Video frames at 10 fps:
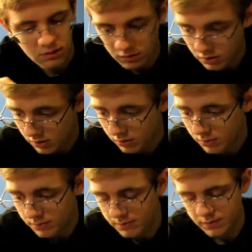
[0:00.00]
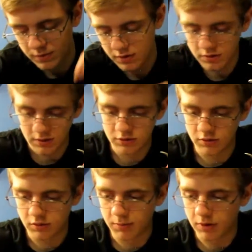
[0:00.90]
Uh-oh. Oh, that's
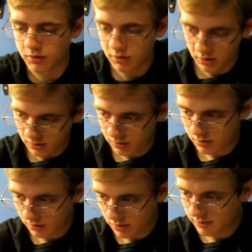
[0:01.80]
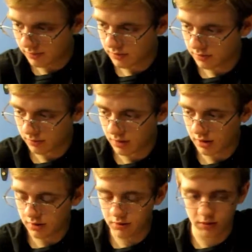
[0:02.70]
just his mandible. Okay. Left,
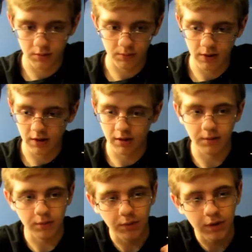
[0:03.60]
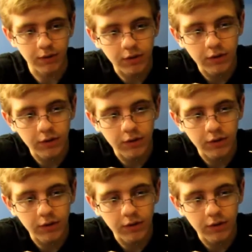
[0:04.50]
right, or right, left, or whatever.